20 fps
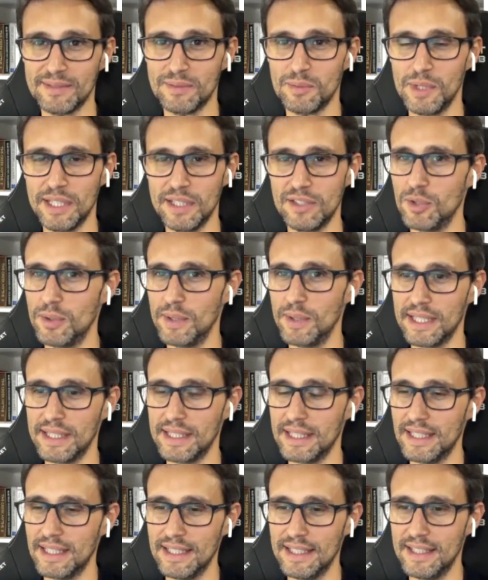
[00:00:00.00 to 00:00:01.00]
We're doing
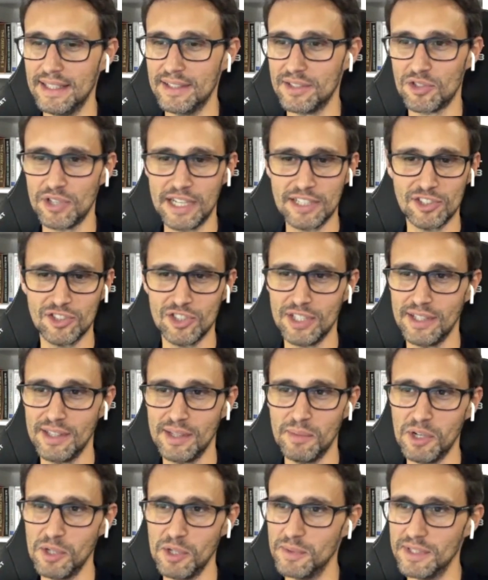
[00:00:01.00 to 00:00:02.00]
a strategy at the
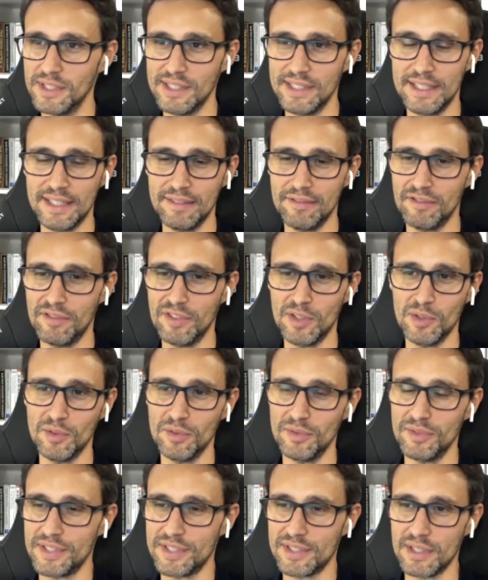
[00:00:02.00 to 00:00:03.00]
moment. It
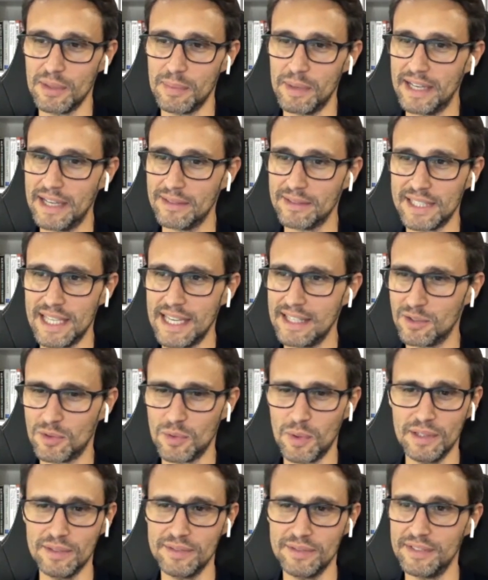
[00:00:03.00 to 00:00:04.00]
involves about 10,
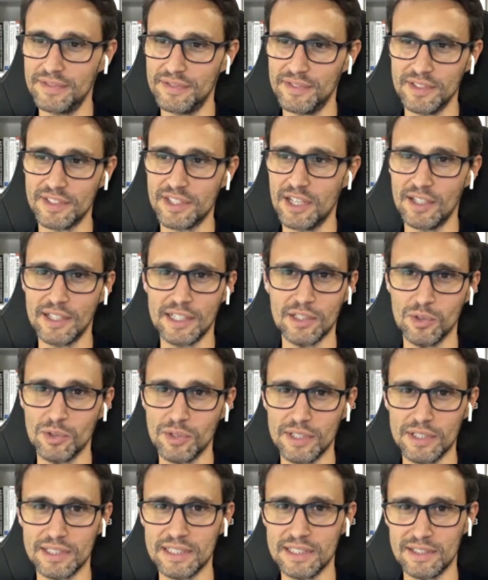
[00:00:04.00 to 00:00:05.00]
12 different target
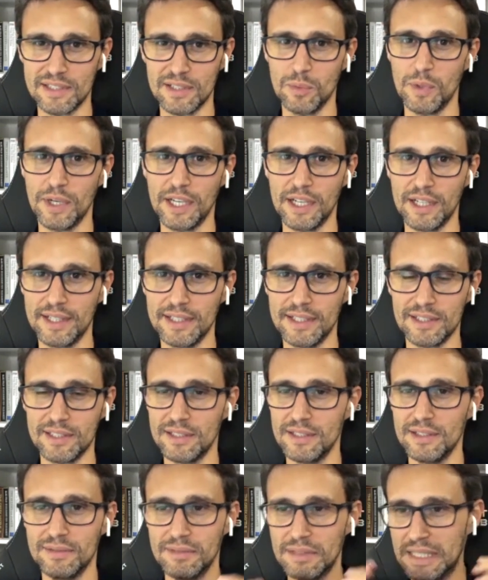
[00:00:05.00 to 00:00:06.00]
audiences that we're going
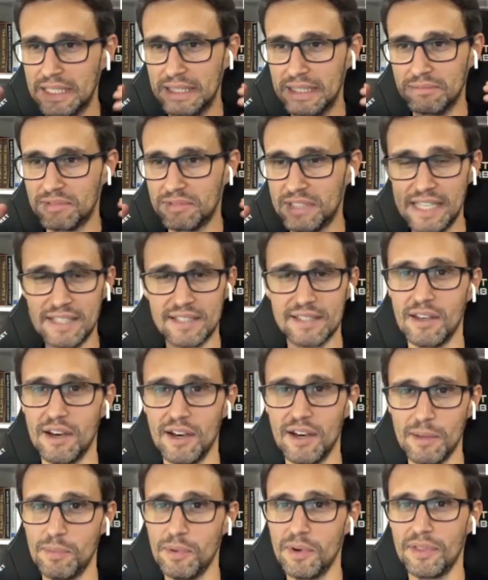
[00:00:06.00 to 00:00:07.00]
to test the
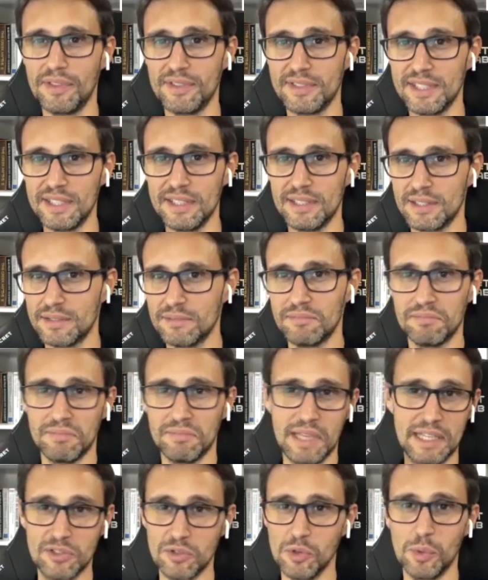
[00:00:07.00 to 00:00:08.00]
hypotheses.
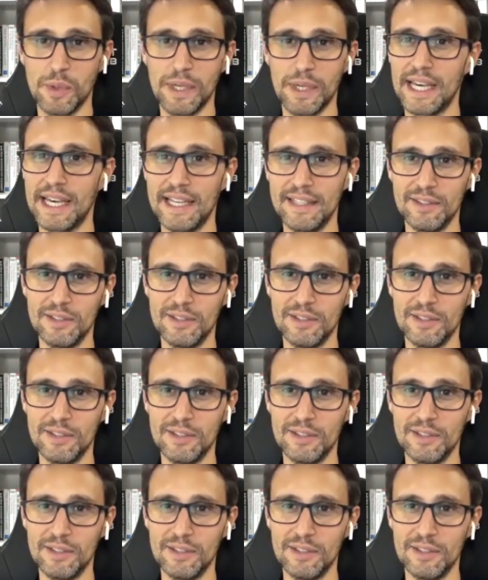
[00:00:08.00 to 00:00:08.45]
That's all we can do.